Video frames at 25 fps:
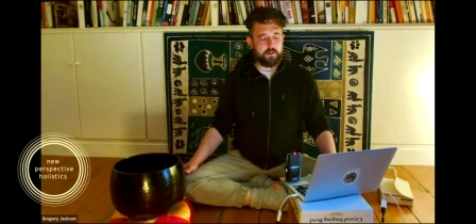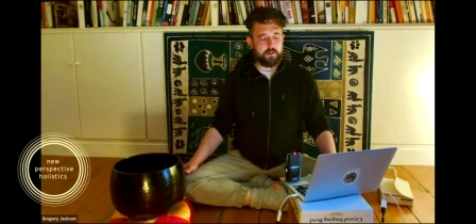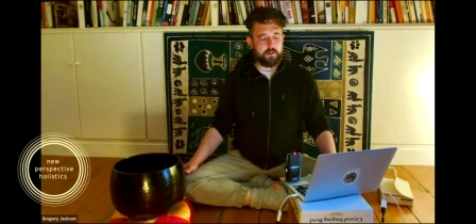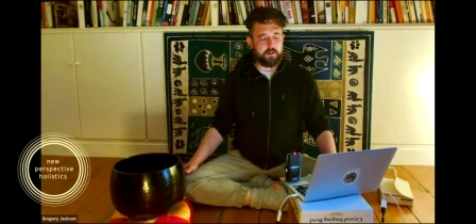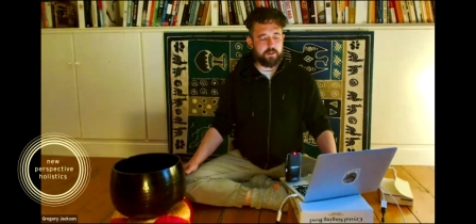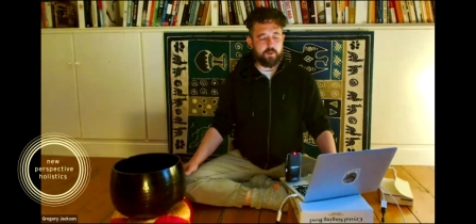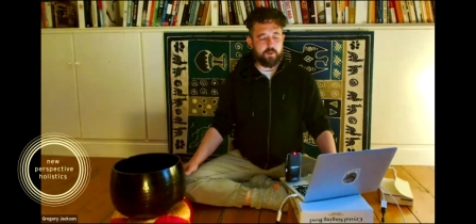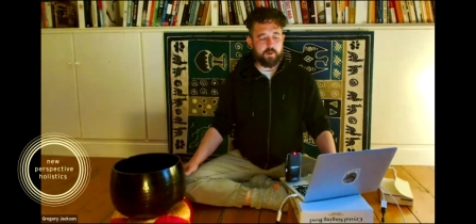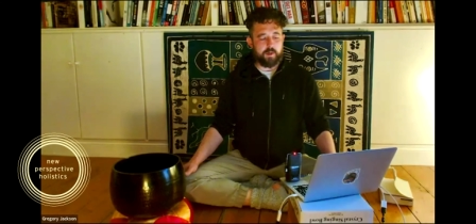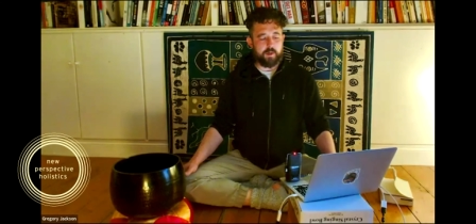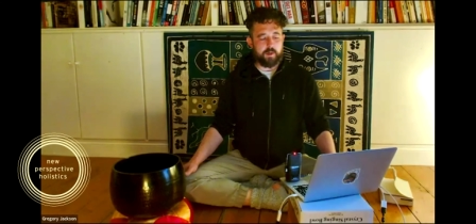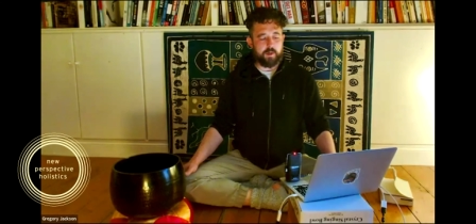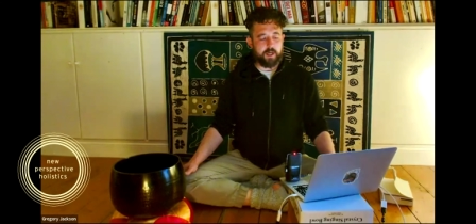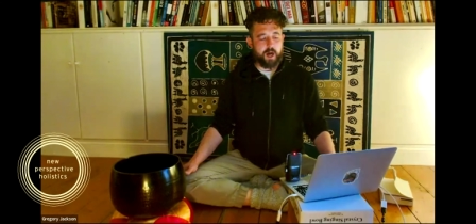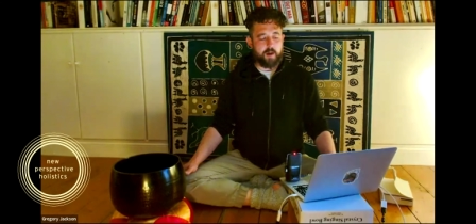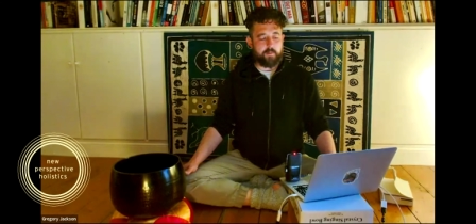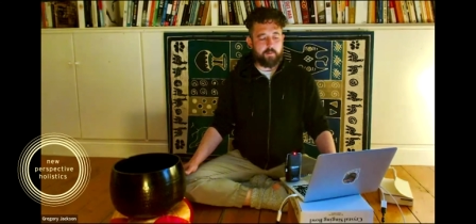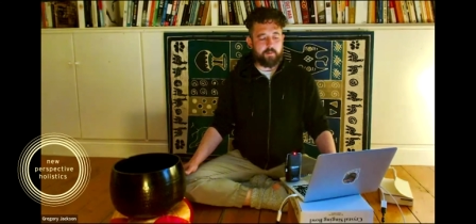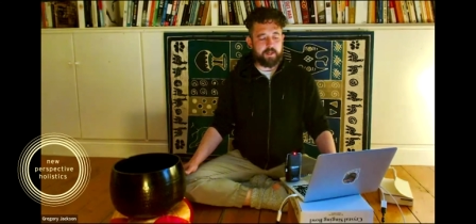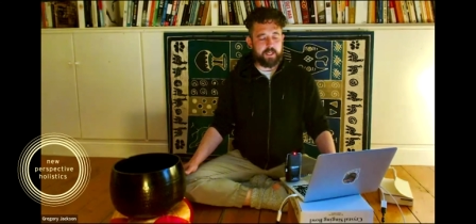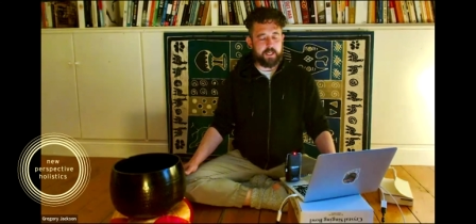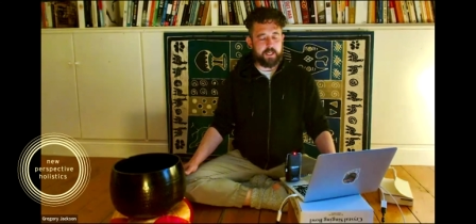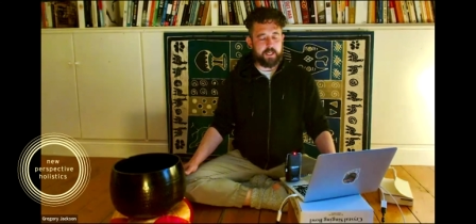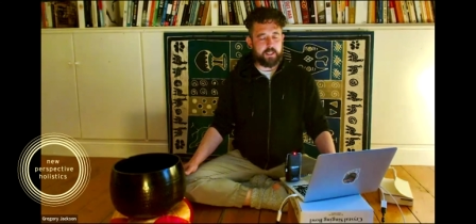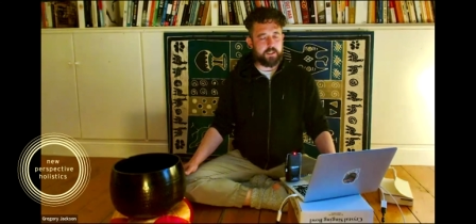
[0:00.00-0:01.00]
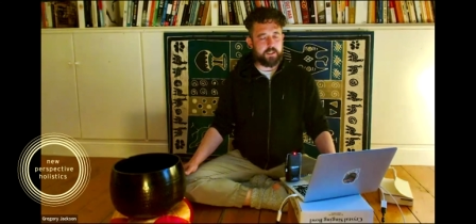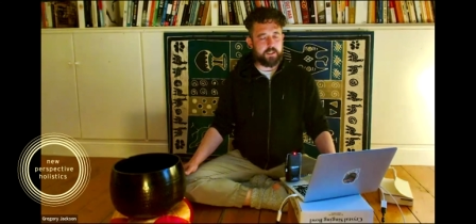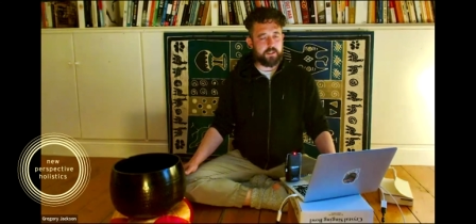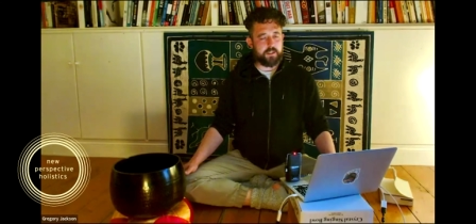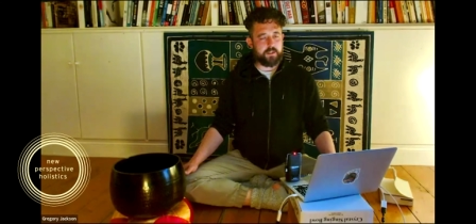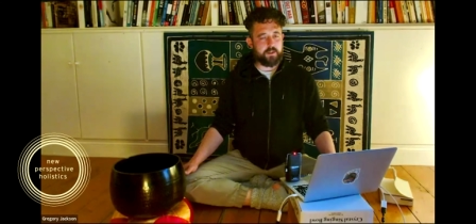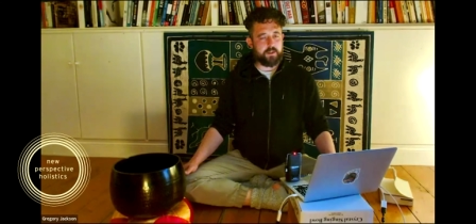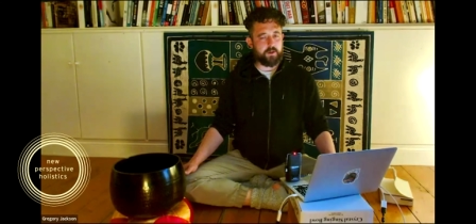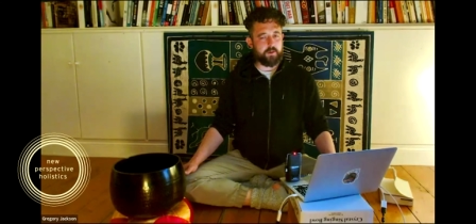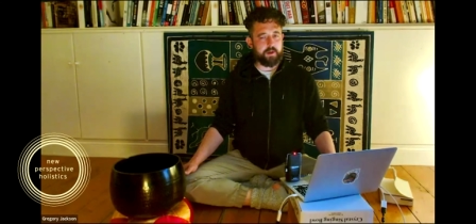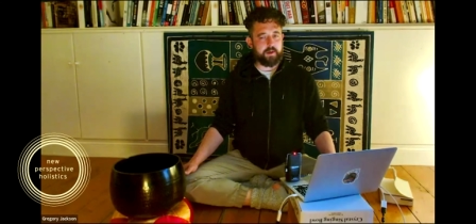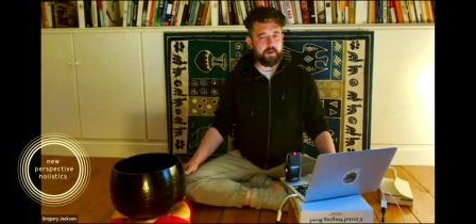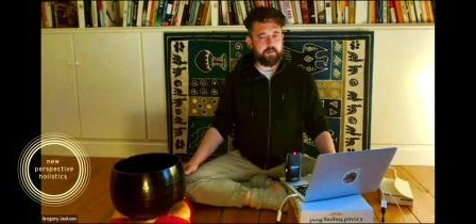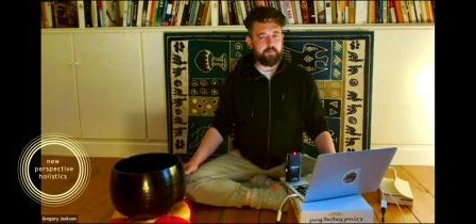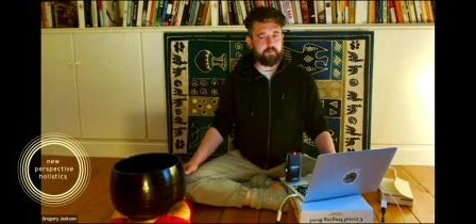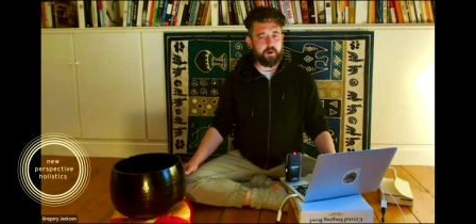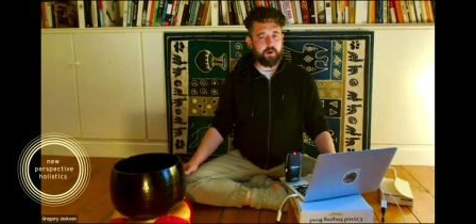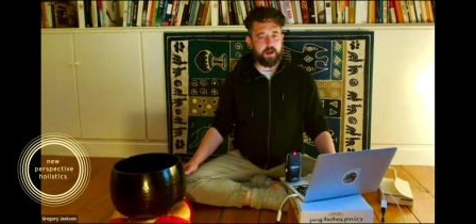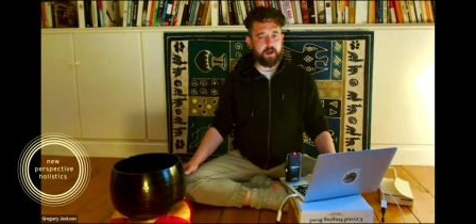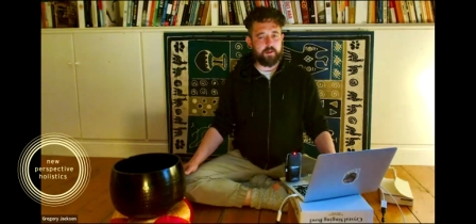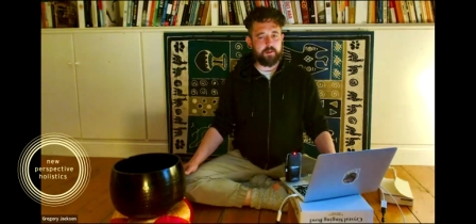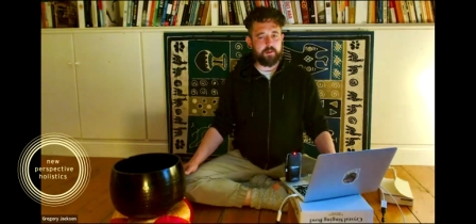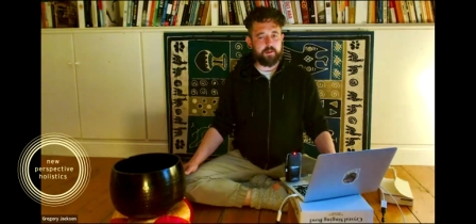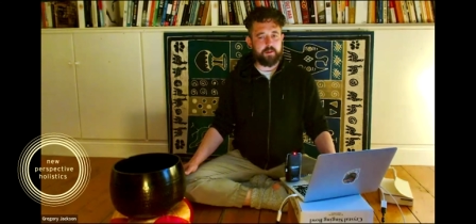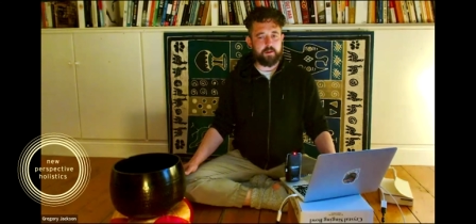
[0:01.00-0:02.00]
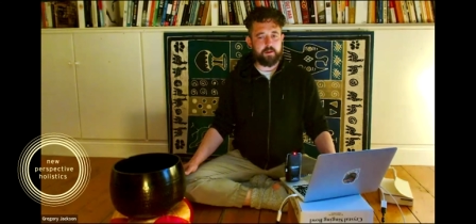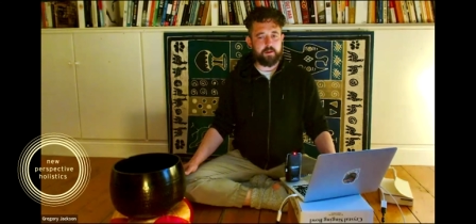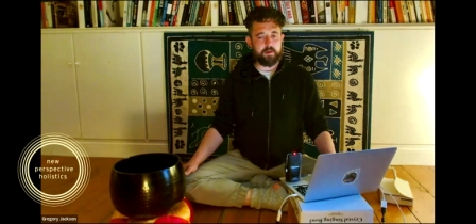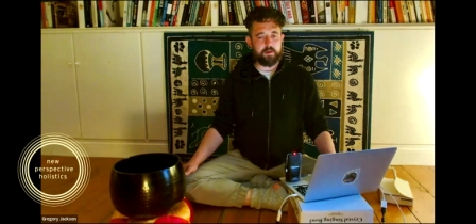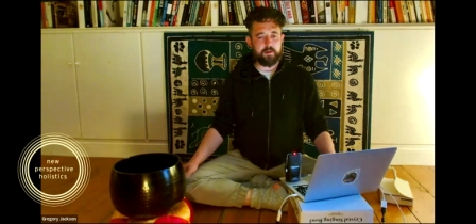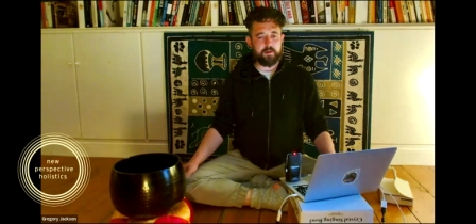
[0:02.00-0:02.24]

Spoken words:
to accommodate your in-breath.